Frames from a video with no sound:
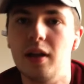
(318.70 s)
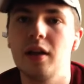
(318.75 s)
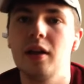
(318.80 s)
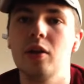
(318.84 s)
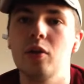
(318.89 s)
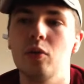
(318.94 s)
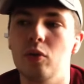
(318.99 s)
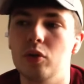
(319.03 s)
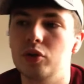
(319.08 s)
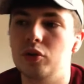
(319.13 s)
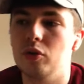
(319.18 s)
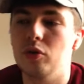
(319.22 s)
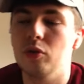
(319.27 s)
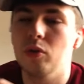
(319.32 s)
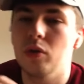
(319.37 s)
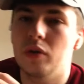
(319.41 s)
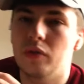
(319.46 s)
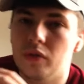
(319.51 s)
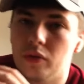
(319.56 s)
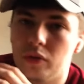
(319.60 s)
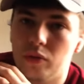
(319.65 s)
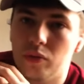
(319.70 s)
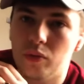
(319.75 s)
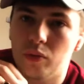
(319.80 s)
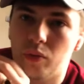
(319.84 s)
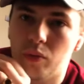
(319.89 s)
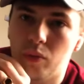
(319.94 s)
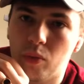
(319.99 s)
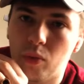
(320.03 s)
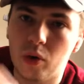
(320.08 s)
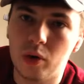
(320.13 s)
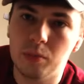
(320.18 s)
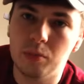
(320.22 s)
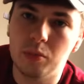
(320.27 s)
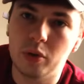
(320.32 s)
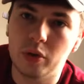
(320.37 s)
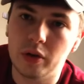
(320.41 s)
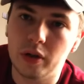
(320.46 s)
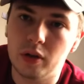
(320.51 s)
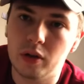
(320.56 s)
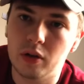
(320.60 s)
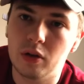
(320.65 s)
What's going to work for one
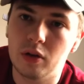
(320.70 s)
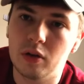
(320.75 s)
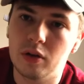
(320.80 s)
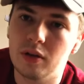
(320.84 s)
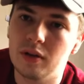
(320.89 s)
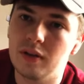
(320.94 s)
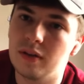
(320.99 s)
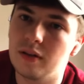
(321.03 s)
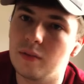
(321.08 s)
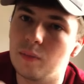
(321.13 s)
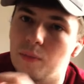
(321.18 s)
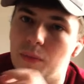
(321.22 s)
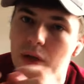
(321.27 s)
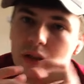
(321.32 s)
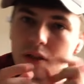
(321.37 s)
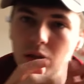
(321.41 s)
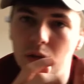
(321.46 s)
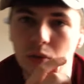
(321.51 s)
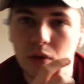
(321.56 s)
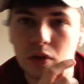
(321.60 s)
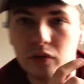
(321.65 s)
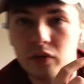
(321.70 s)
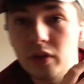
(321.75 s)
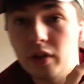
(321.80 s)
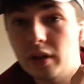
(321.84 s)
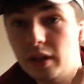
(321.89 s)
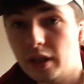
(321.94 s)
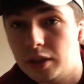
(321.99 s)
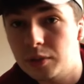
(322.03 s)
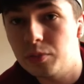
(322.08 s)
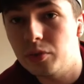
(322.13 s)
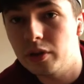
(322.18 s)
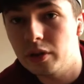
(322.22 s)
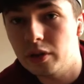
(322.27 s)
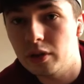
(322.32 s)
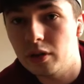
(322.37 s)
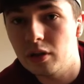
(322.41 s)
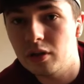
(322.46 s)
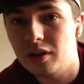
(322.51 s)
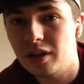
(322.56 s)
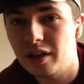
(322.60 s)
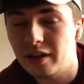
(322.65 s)
boy or girl might not work for the next boy or
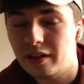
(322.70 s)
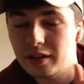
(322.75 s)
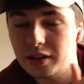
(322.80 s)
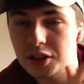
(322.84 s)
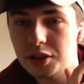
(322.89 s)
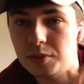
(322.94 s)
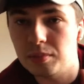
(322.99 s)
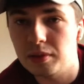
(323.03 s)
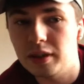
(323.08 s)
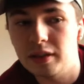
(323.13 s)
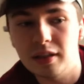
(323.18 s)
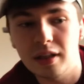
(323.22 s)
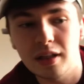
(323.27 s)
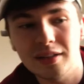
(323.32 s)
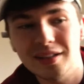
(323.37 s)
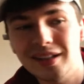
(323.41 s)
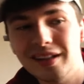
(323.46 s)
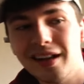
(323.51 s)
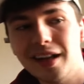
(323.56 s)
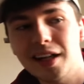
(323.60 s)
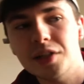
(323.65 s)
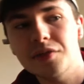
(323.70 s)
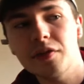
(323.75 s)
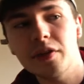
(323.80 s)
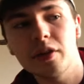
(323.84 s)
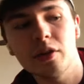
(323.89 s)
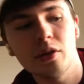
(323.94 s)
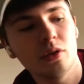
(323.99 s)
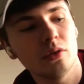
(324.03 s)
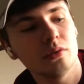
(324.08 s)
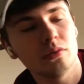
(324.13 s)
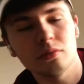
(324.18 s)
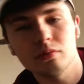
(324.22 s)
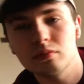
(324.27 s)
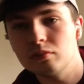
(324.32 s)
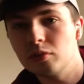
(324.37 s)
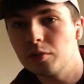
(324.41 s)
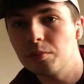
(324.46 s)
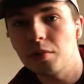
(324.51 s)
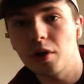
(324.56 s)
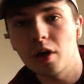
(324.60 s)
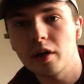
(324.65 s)
girl. And I'll explain that in the next video
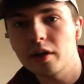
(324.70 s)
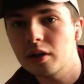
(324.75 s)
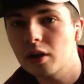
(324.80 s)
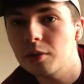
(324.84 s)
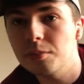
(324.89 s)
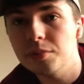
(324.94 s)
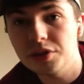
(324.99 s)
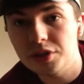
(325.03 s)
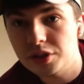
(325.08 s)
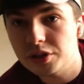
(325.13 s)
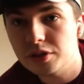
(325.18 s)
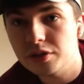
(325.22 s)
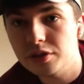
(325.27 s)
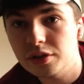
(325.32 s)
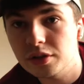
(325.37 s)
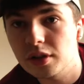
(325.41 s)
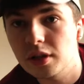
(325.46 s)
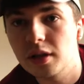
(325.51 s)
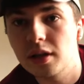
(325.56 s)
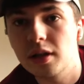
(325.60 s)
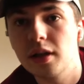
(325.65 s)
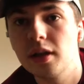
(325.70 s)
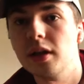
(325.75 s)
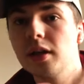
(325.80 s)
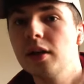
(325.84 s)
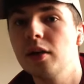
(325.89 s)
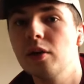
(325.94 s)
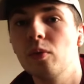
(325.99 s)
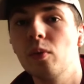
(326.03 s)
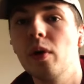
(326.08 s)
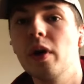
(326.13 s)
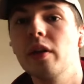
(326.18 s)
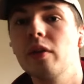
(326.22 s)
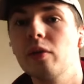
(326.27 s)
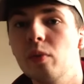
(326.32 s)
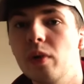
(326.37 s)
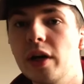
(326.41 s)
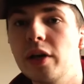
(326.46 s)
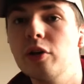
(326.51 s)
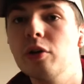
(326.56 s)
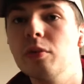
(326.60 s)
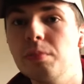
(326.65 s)
with body compositions, where the
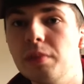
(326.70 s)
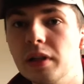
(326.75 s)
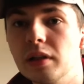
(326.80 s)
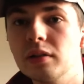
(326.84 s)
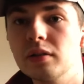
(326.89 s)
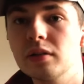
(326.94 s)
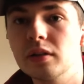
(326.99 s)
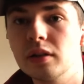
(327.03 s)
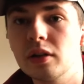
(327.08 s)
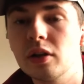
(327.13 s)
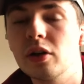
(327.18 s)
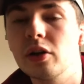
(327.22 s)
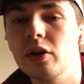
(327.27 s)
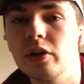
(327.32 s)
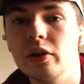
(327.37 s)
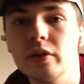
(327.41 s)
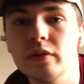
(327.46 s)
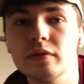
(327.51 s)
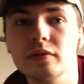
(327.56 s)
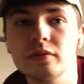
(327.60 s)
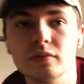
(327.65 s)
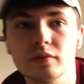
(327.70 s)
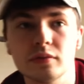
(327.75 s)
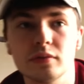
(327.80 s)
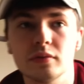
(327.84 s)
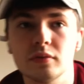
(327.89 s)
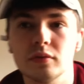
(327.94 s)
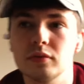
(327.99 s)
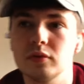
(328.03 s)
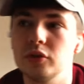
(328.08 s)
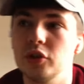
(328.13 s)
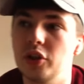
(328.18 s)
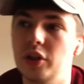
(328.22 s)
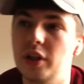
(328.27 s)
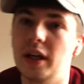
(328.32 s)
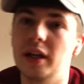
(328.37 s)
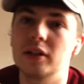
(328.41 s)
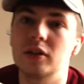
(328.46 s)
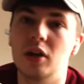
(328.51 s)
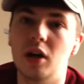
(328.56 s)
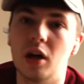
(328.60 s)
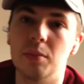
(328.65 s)
way you're built and how you
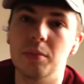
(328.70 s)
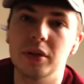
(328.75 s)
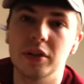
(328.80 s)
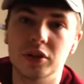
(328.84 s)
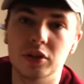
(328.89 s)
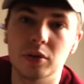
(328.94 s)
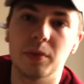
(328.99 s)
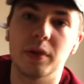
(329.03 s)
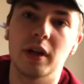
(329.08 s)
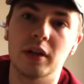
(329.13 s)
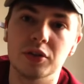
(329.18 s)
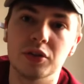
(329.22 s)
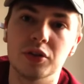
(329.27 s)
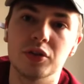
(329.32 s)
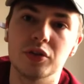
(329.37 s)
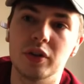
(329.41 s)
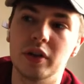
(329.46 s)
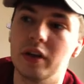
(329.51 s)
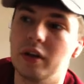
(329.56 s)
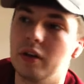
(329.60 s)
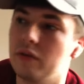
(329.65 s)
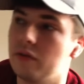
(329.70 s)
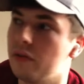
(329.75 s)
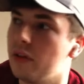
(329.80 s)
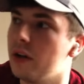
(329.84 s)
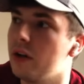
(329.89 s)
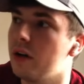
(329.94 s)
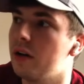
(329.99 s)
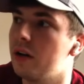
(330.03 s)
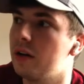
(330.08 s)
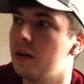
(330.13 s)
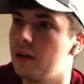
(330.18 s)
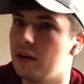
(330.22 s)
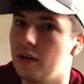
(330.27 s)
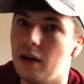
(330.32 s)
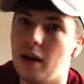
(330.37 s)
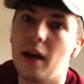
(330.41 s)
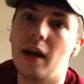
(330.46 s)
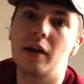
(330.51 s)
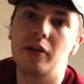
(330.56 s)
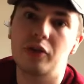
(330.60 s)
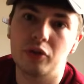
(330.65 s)
can't copy someone else's training if they're an
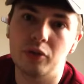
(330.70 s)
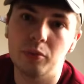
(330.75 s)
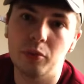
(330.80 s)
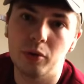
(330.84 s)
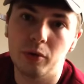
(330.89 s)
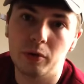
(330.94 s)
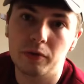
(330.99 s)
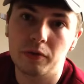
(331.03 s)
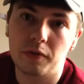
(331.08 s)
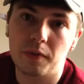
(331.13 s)
ectomorph,